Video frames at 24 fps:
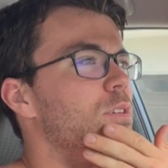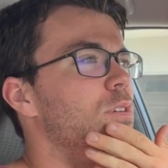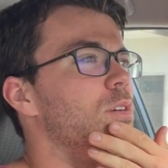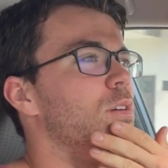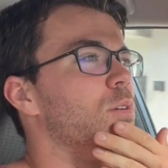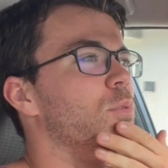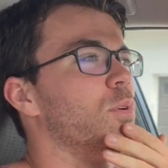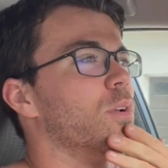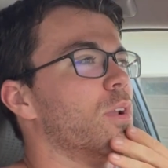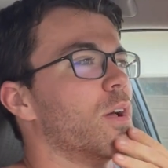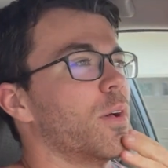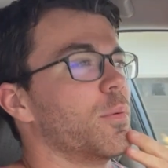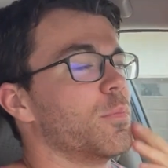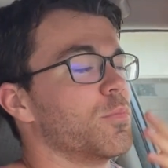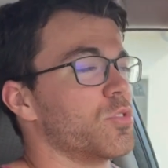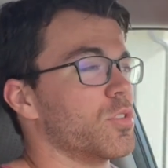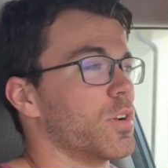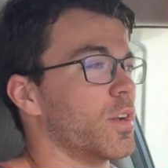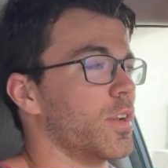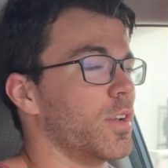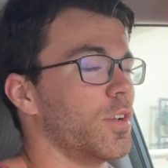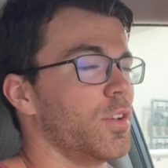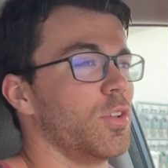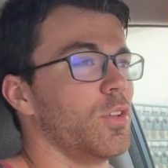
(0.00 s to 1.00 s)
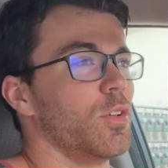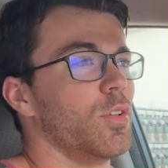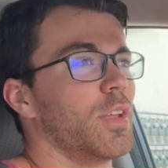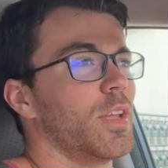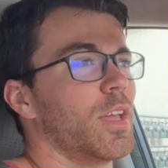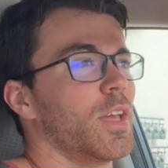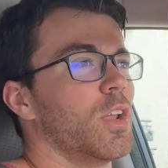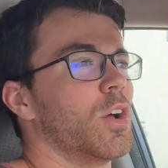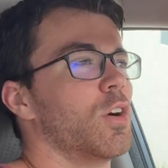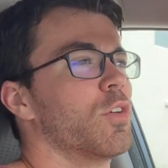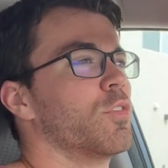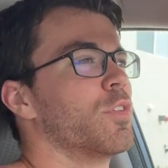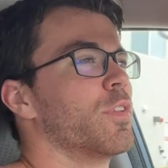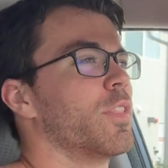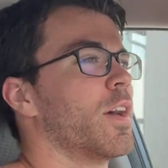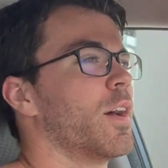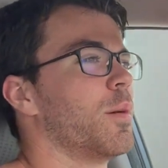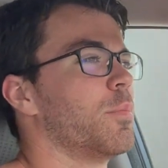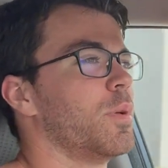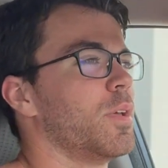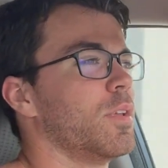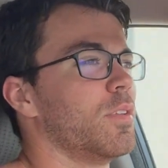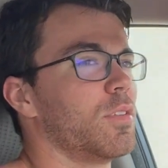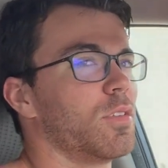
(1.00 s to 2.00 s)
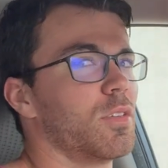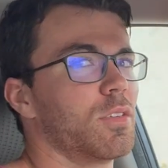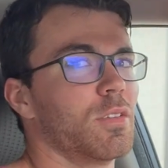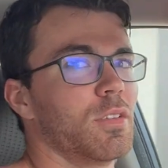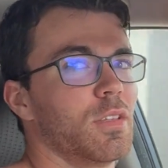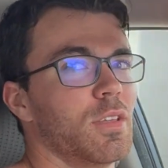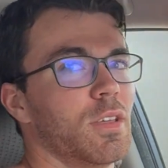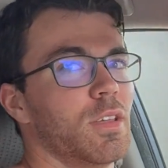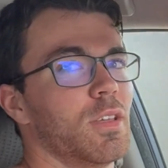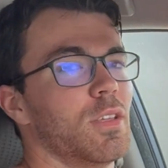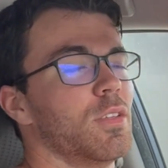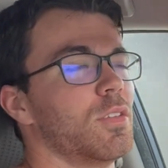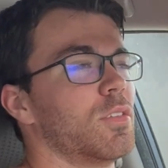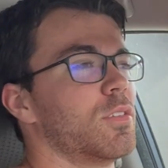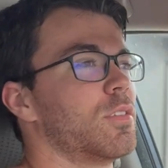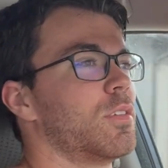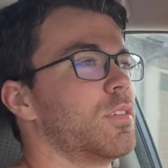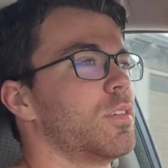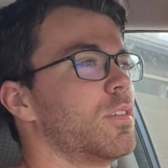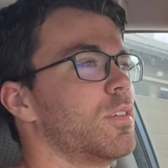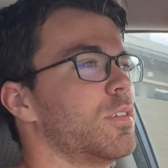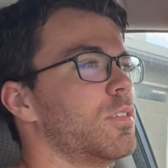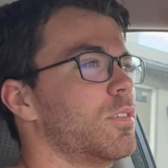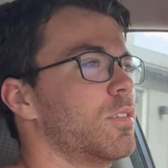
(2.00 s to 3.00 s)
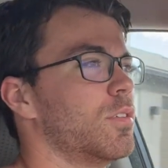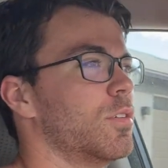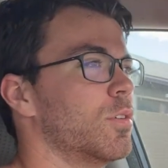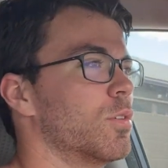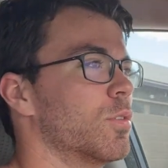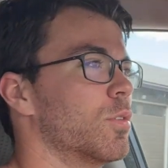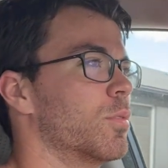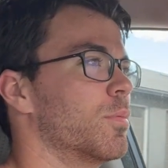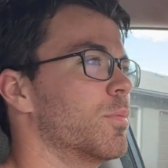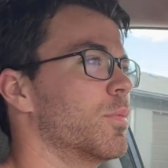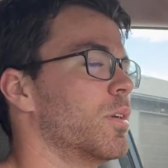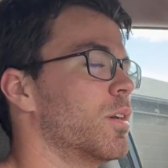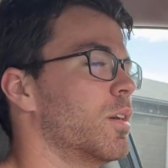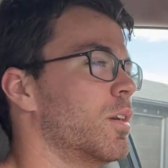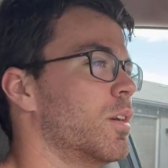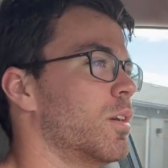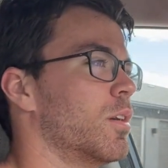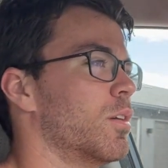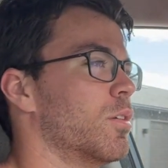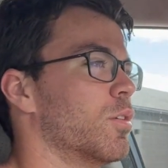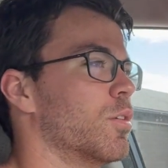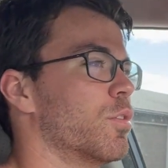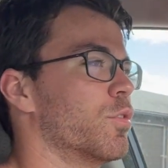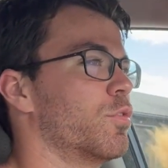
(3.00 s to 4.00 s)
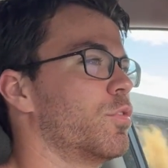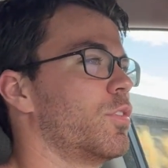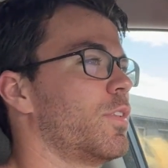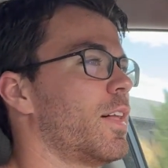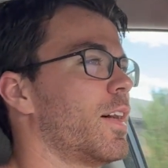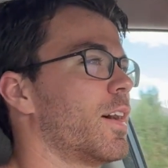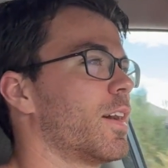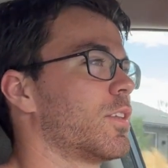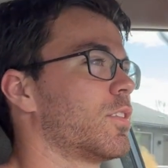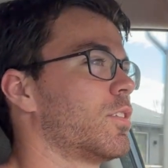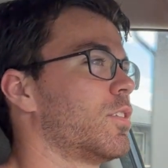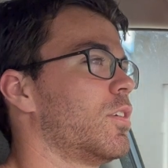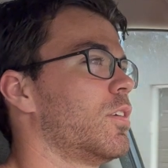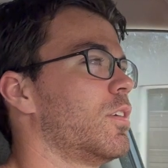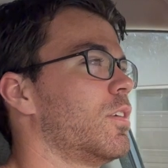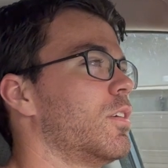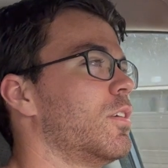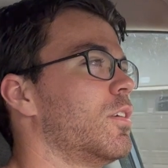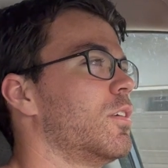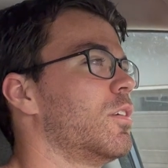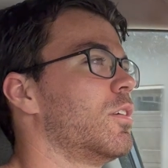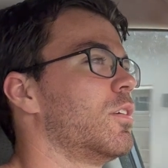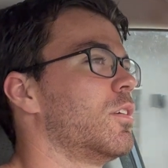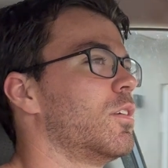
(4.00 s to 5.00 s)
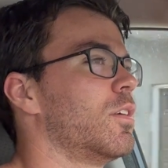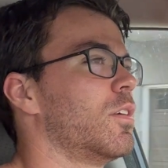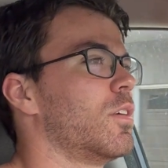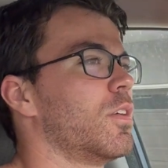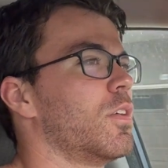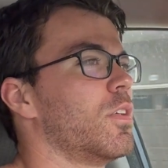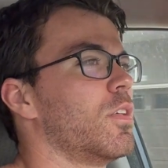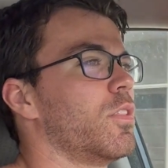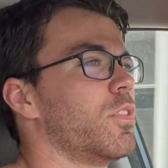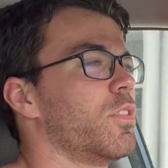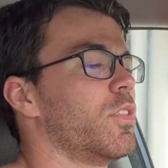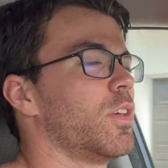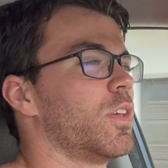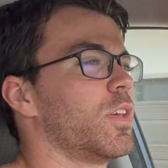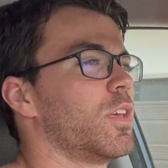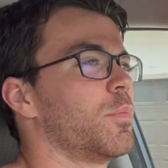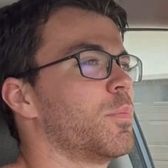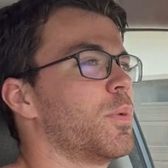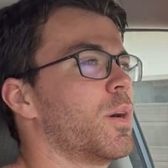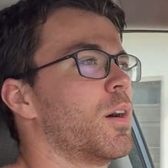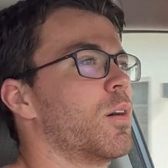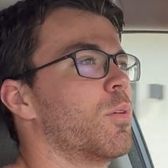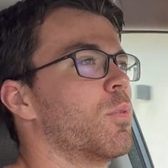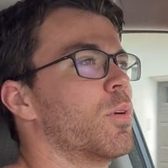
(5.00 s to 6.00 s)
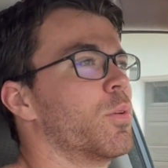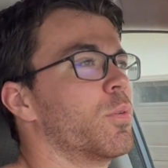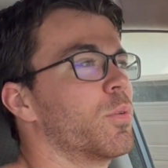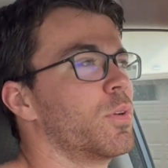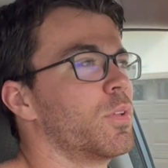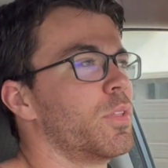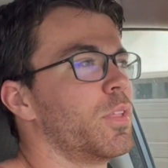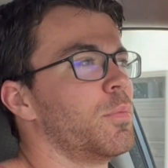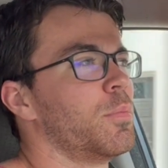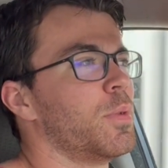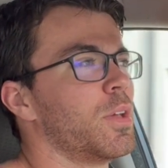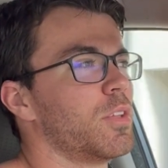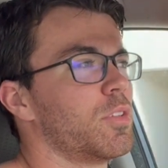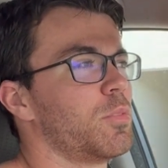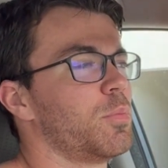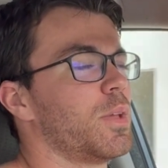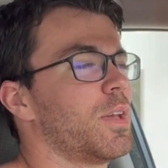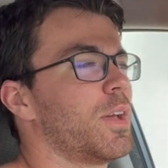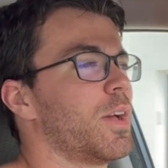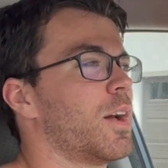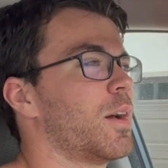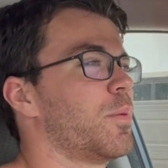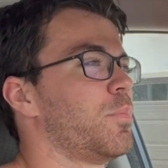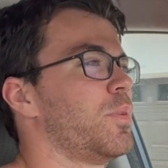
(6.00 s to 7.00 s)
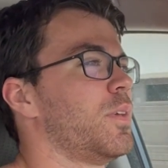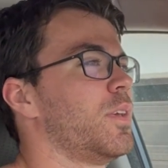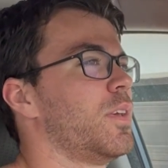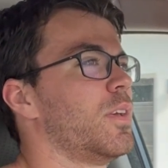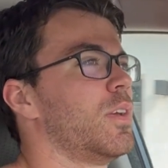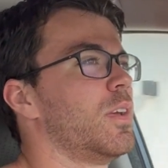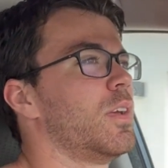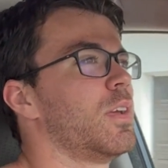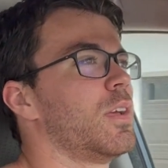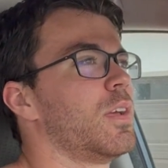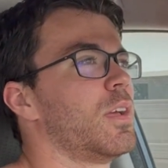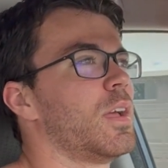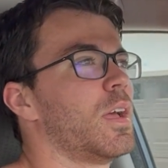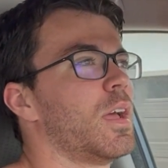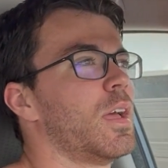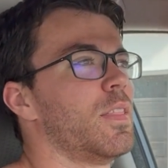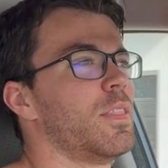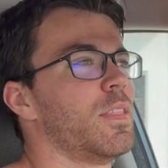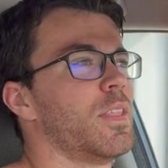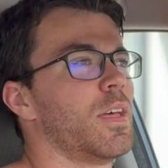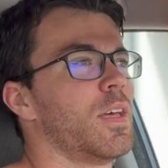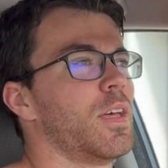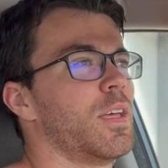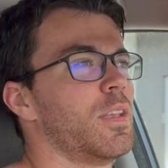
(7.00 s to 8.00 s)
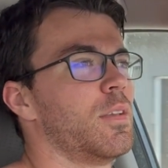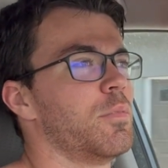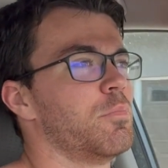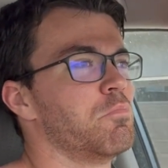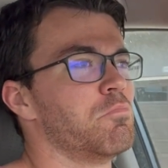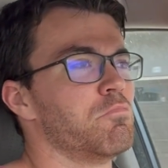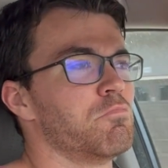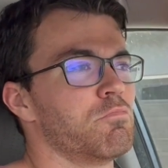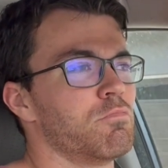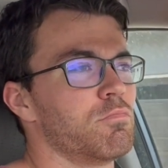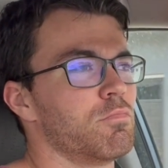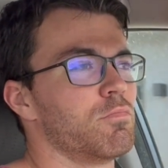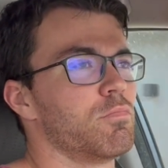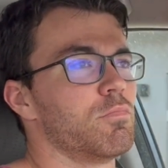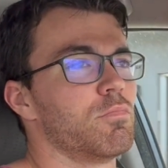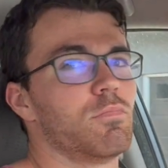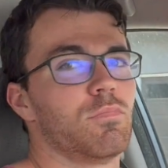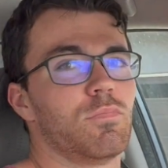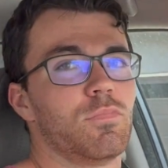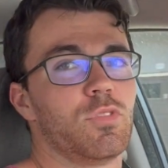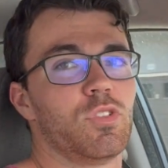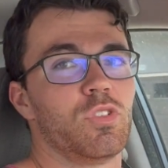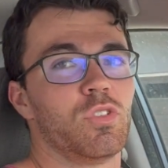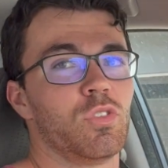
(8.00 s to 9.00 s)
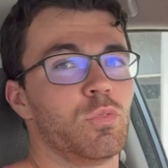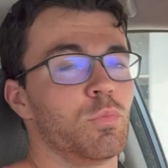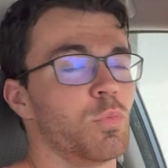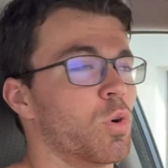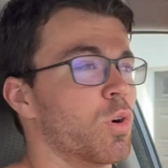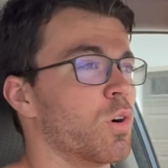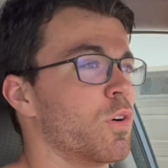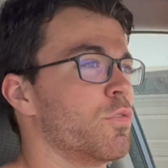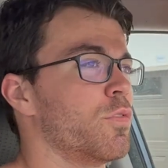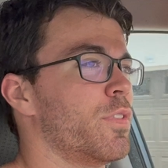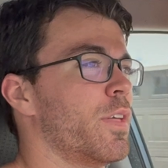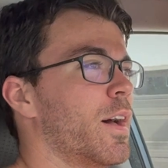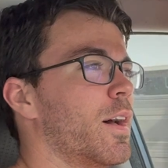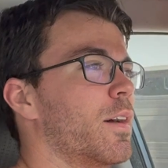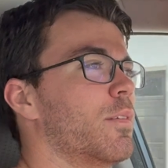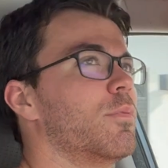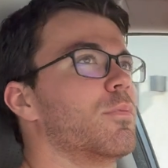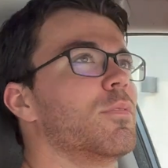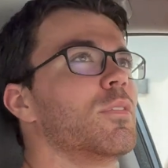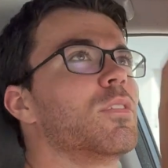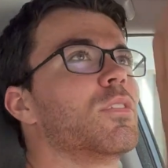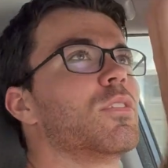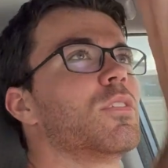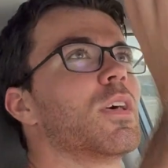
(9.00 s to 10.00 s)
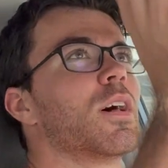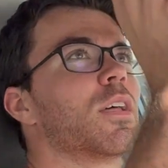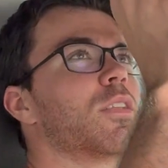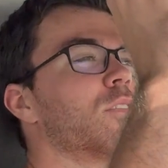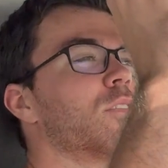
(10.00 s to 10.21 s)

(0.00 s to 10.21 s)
what I'm trying to do to get over that basically is to reflect, think about what really makes me happy, and then do more of that. It's that